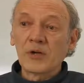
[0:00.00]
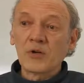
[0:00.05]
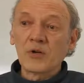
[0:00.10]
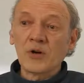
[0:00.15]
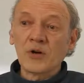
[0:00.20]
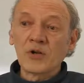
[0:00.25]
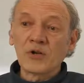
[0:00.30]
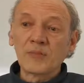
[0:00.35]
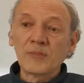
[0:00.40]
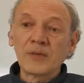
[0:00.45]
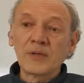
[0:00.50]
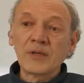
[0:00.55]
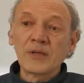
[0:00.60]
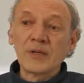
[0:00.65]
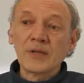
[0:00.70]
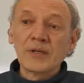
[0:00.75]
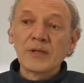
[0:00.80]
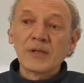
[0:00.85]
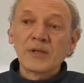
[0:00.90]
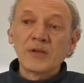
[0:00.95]

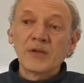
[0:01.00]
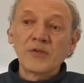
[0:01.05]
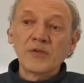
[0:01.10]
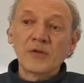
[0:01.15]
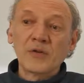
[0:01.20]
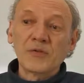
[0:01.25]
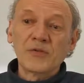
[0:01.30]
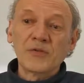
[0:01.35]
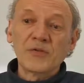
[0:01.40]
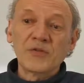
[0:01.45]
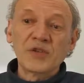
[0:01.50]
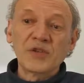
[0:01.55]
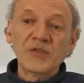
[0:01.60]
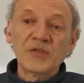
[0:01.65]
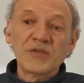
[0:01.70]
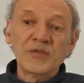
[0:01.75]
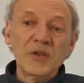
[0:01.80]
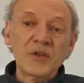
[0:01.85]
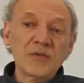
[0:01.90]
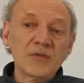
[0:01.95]
economy is also very
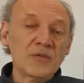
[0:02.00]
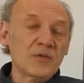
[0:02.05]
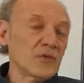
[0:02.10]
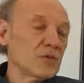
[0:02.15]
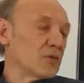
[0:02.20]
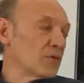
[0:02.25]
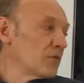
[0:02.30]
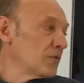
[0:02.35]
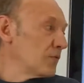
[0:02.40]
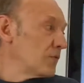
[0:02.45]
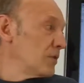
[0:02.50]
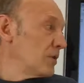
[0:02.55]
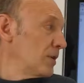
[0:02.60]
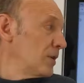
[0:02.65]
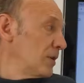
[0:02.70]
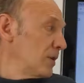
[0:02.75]
sensitive